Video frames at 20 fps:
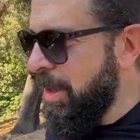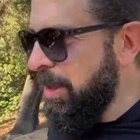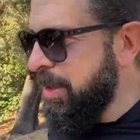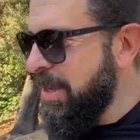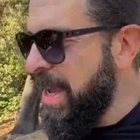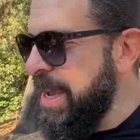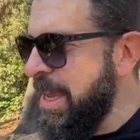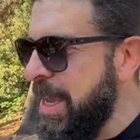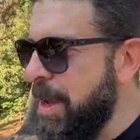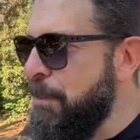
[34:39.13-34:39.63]

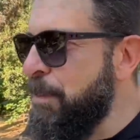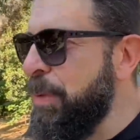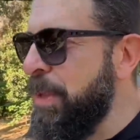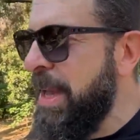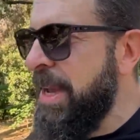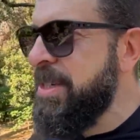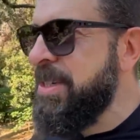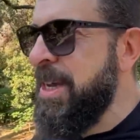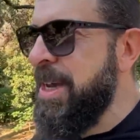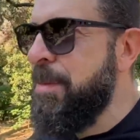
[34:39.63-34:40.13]
taking
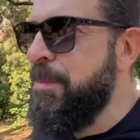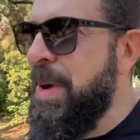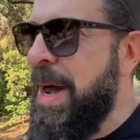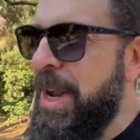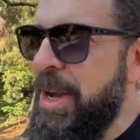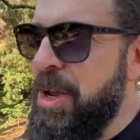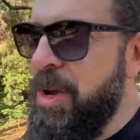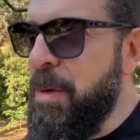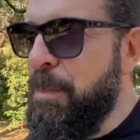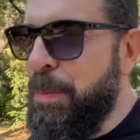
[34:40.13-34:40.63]
place in
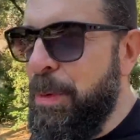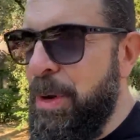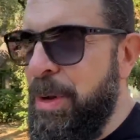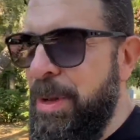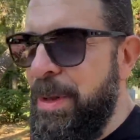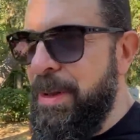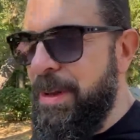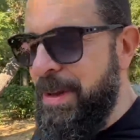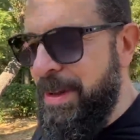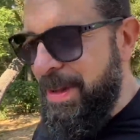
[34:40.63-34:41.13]
Mariupol?
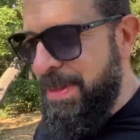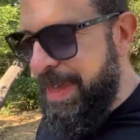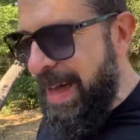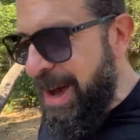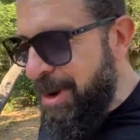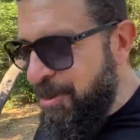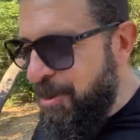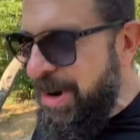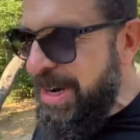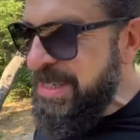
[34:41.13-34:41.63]

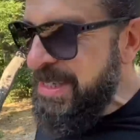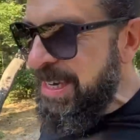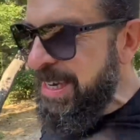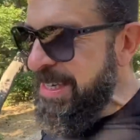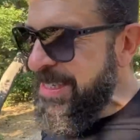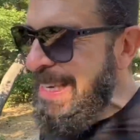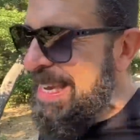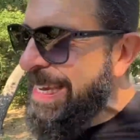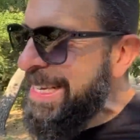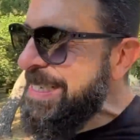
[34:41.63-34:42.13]
That was
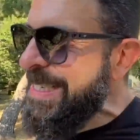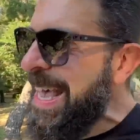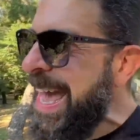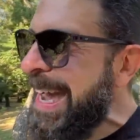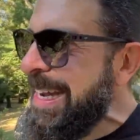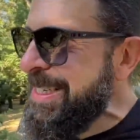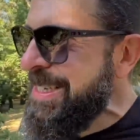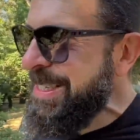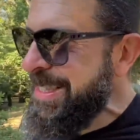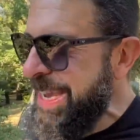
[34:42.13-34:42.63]
his
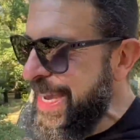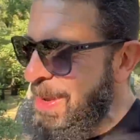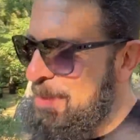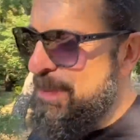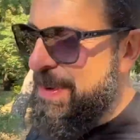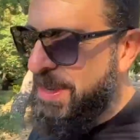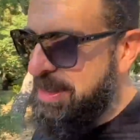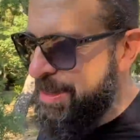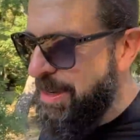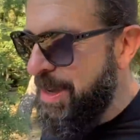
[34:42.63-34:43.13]
exact
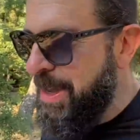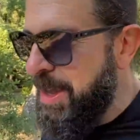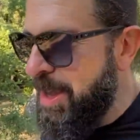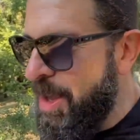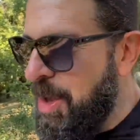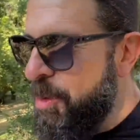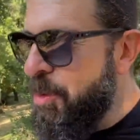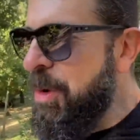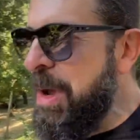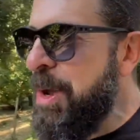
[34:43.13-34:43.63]
statement.
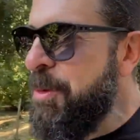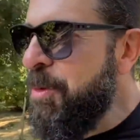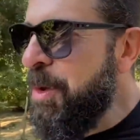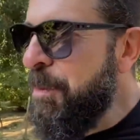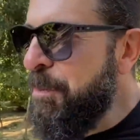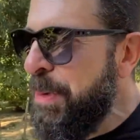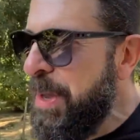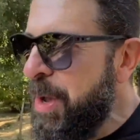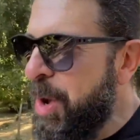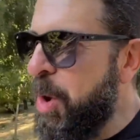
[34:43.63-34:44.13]
We will
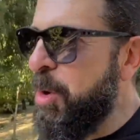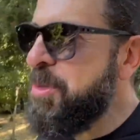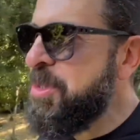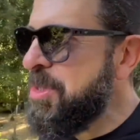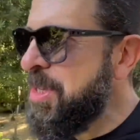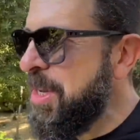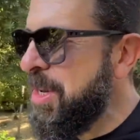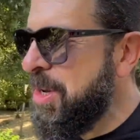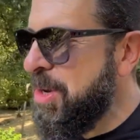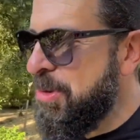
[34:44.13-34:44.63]
be
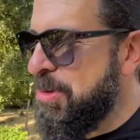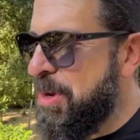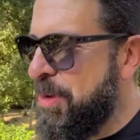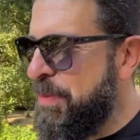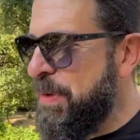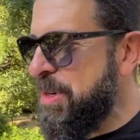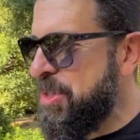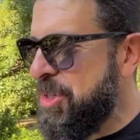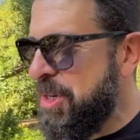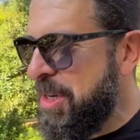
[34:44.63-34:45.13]
hosting
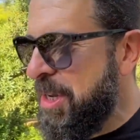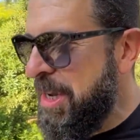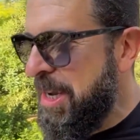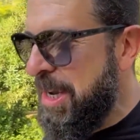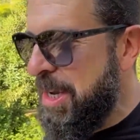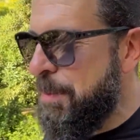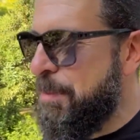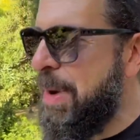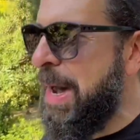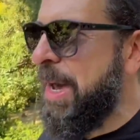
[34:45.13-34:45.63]
Eurovision
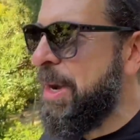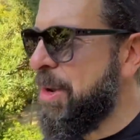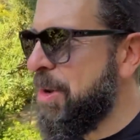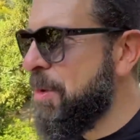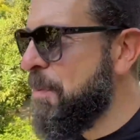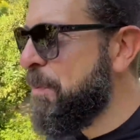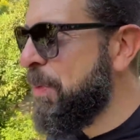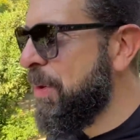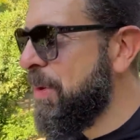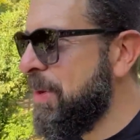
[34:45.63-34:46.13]
in
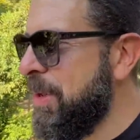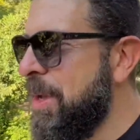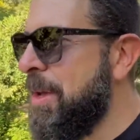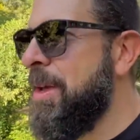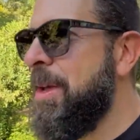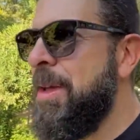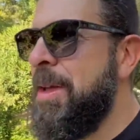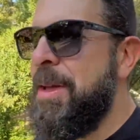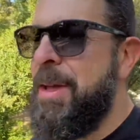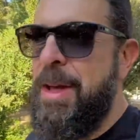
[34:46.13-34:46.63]
Mariupol.
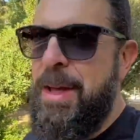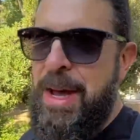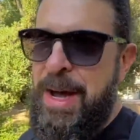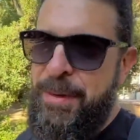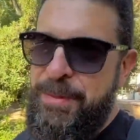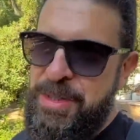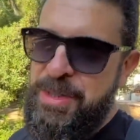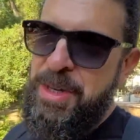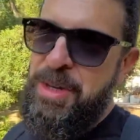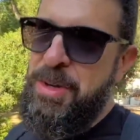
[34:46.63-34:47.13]

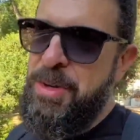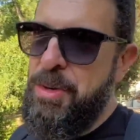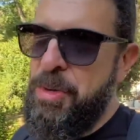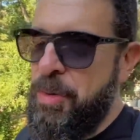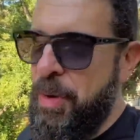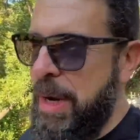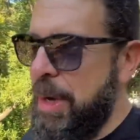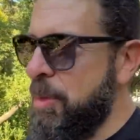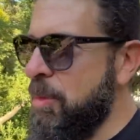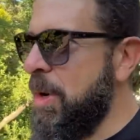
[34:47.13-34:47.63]
Obviously,
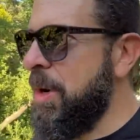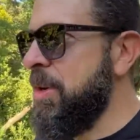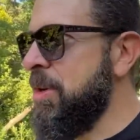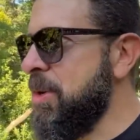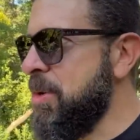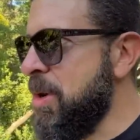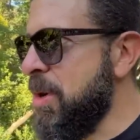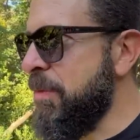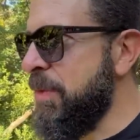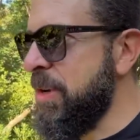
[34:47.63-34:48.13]
Ukraine won
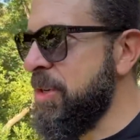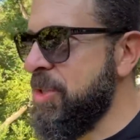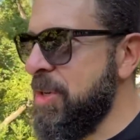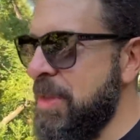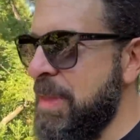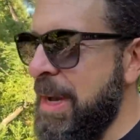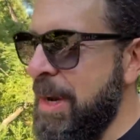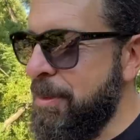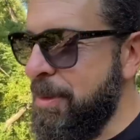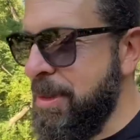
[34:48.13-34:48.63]
Eurovision.
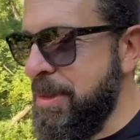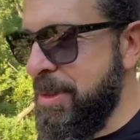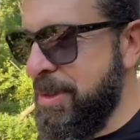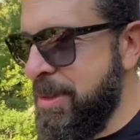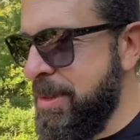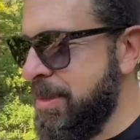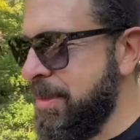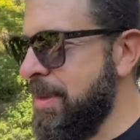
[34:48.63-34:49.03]
That was